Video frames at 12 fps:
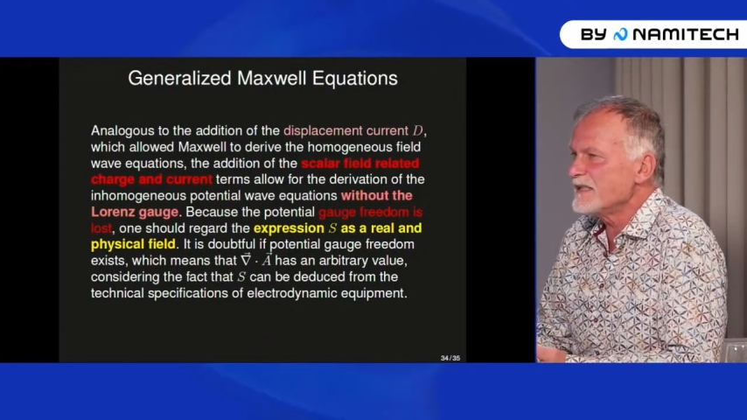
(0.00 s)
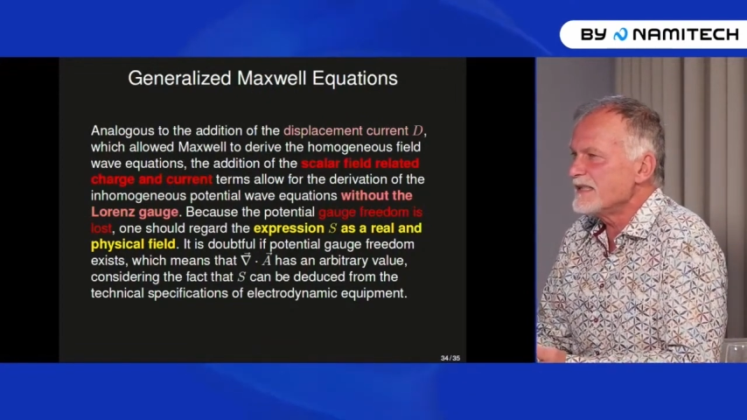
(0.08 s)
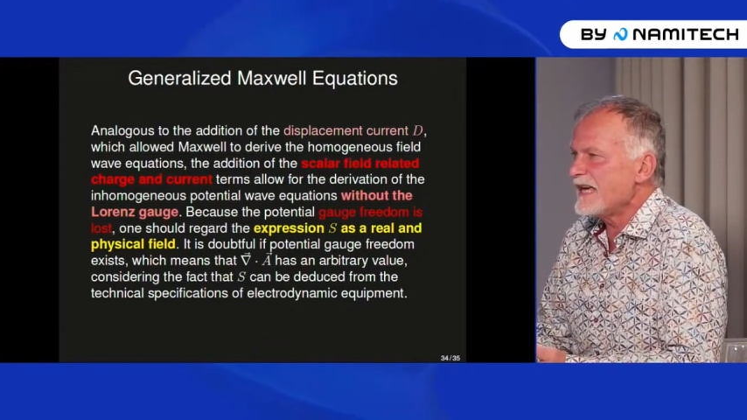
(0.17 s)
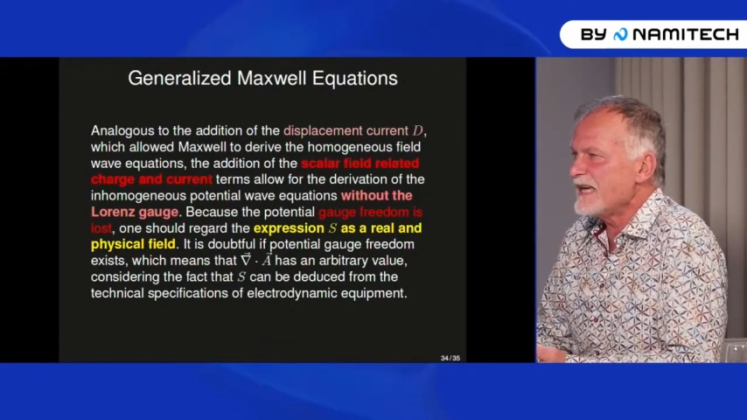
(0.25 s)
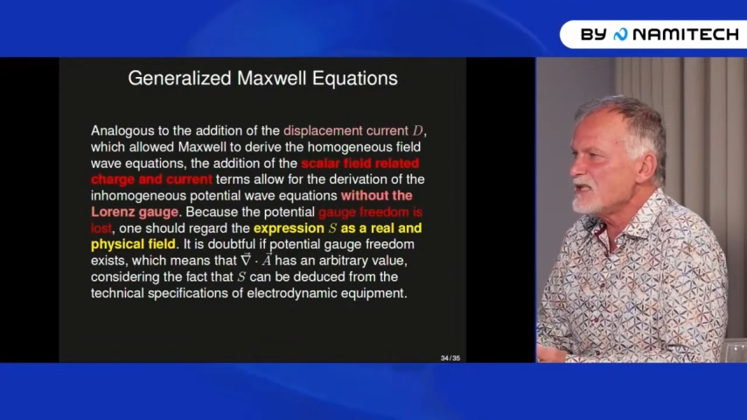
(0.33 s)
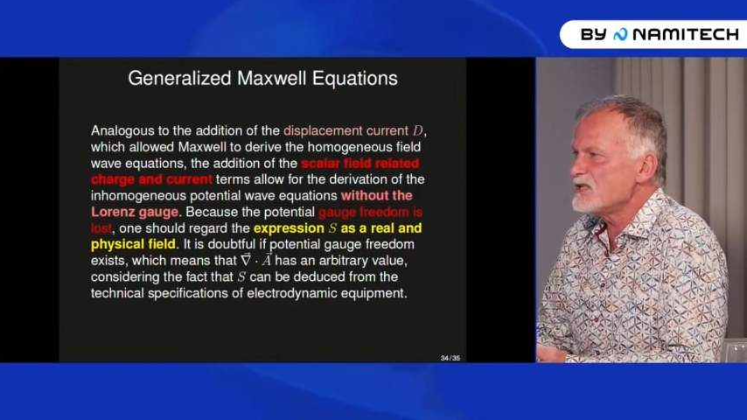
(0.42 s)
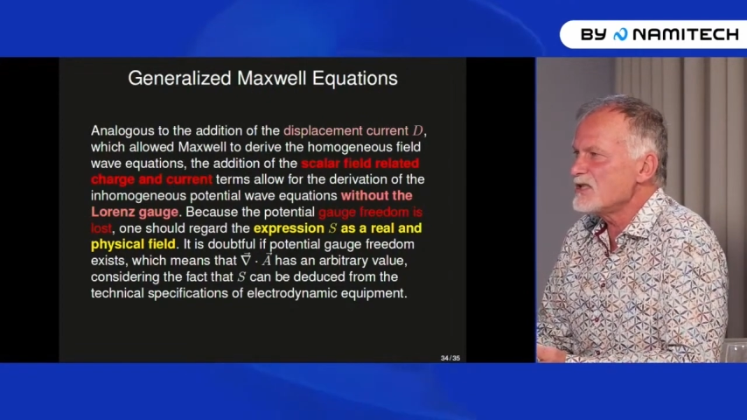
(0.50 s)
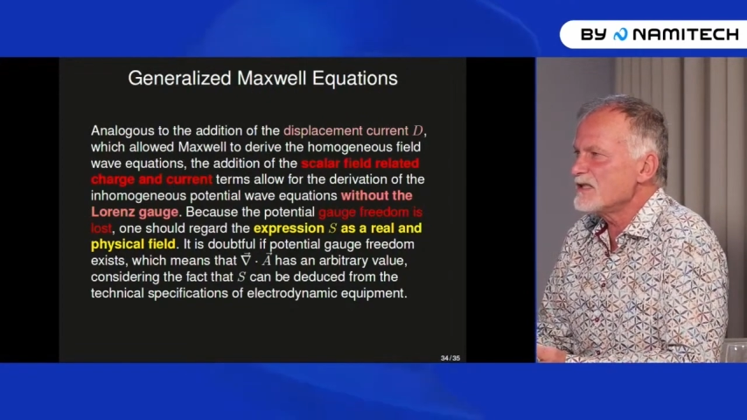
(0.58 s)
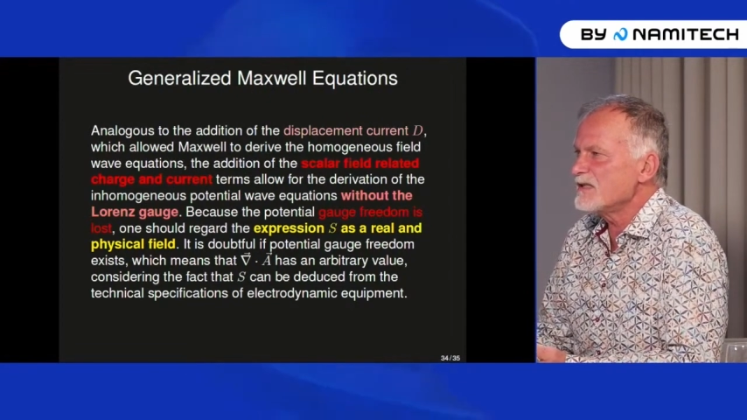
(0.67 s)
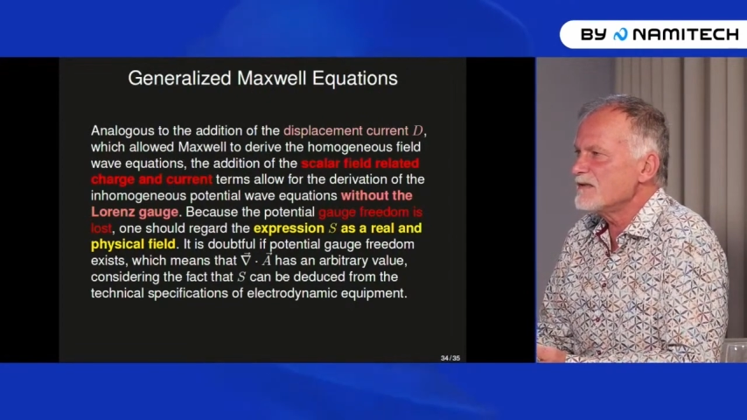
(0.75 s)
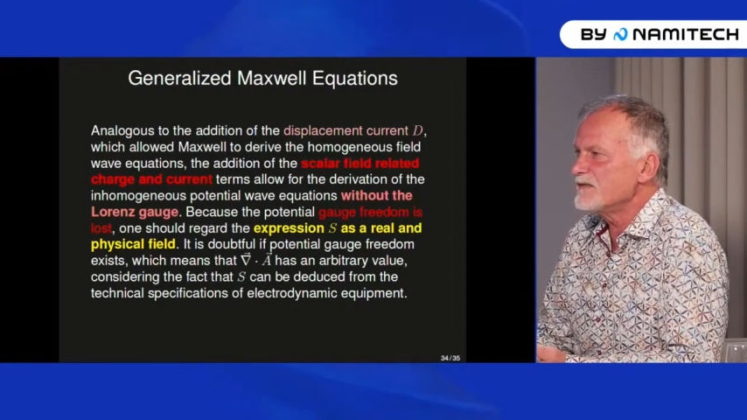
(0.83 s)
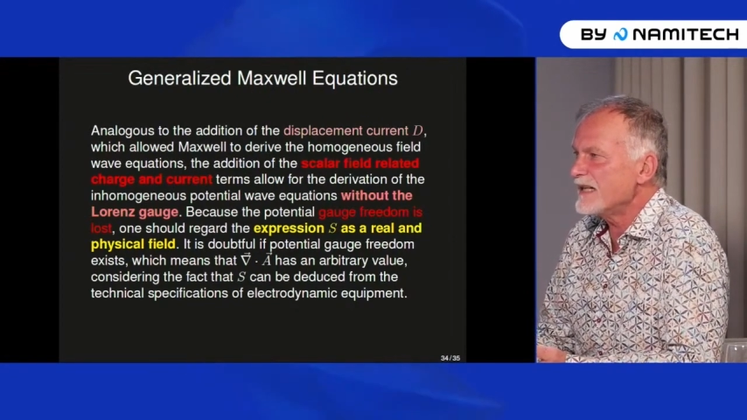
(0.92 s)
gauge
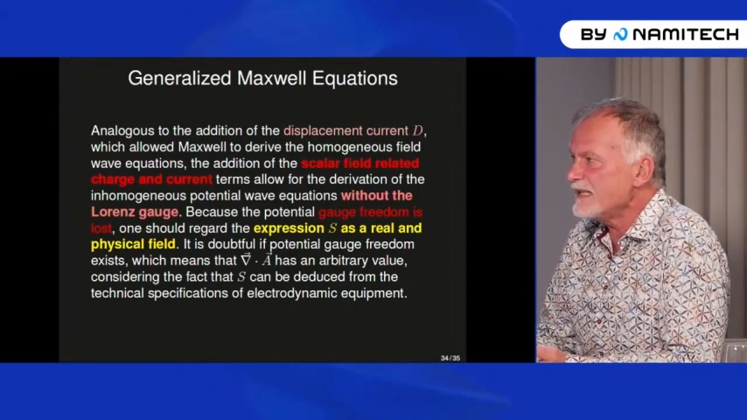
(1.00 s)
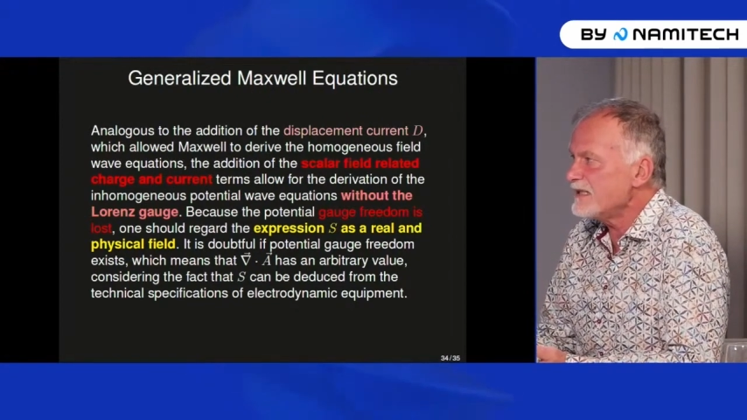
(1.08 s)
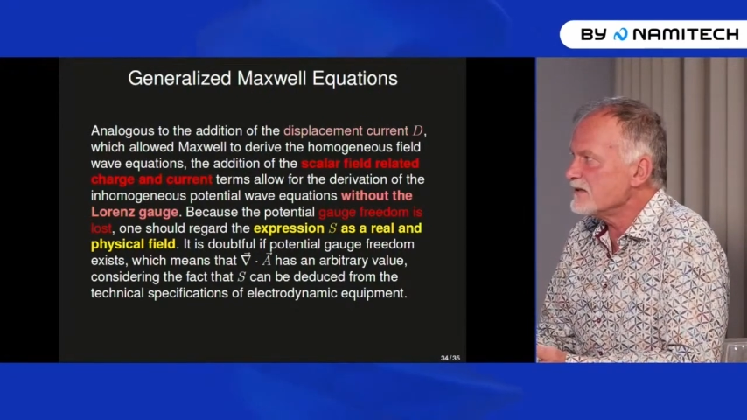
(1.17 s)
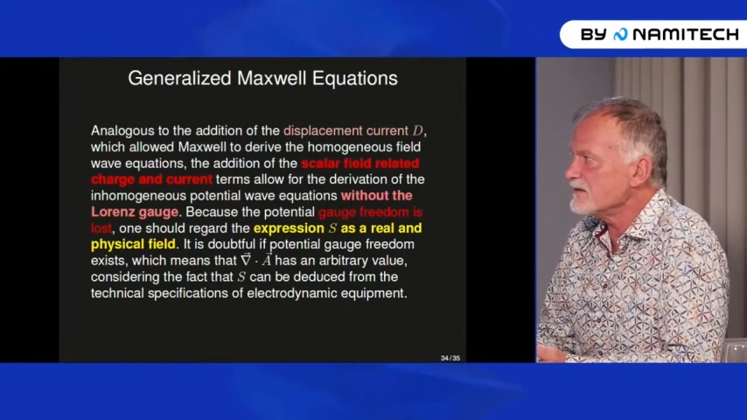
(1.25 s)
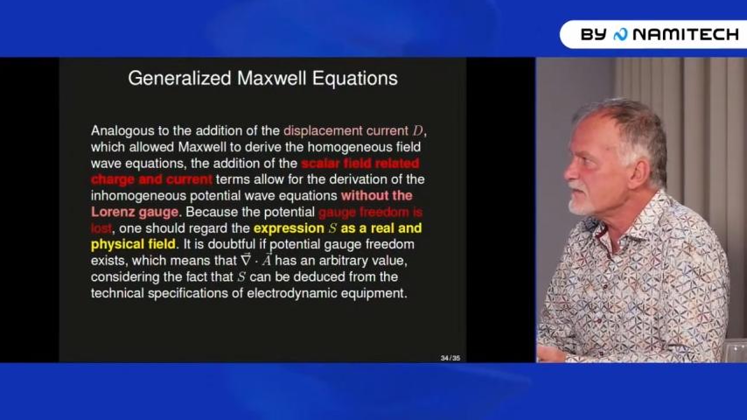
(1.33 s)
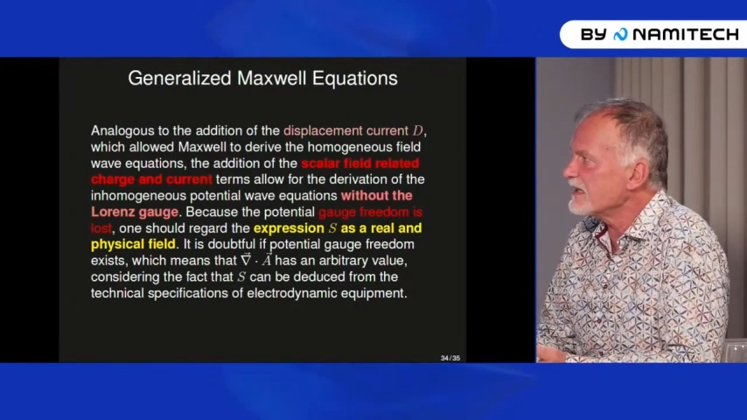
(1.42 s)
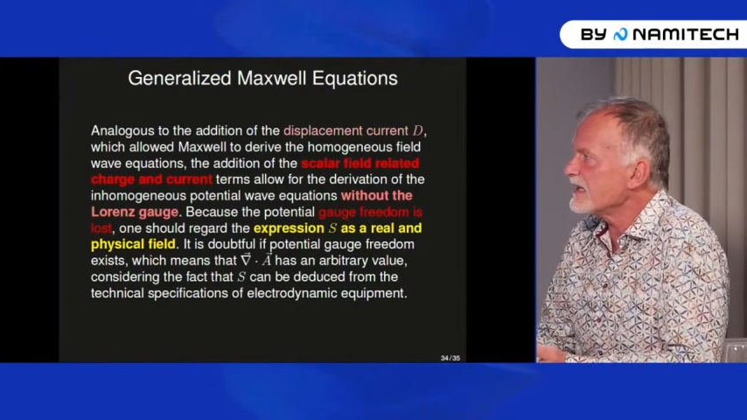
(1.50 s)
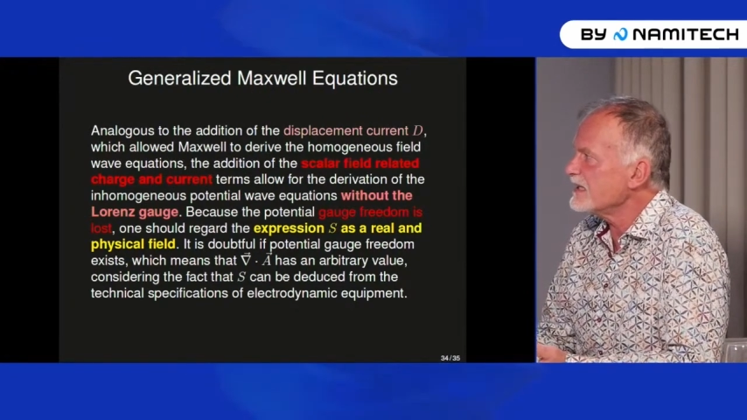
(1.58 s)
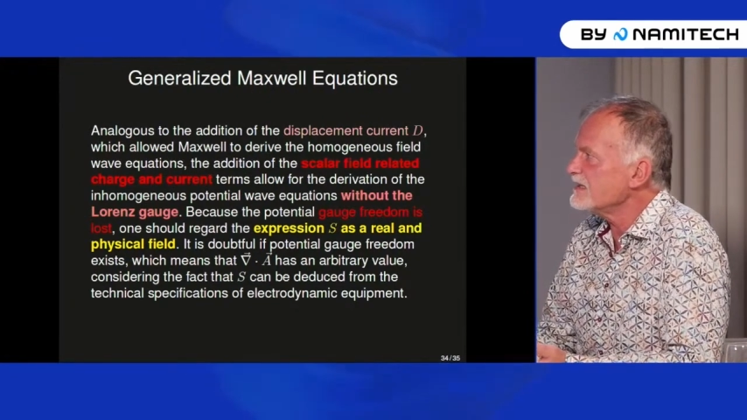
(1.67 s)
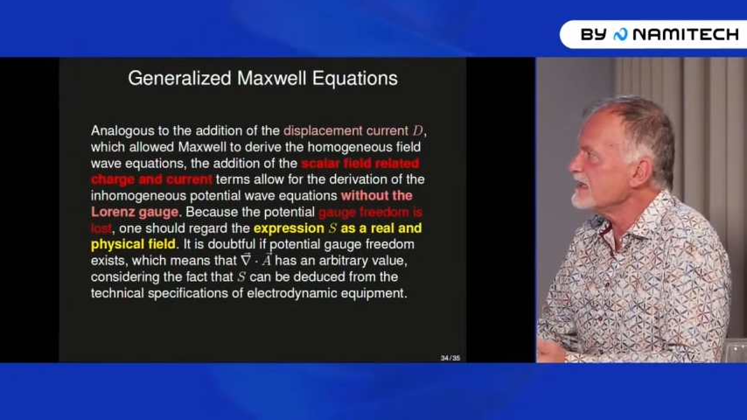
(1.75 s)
freedom, right?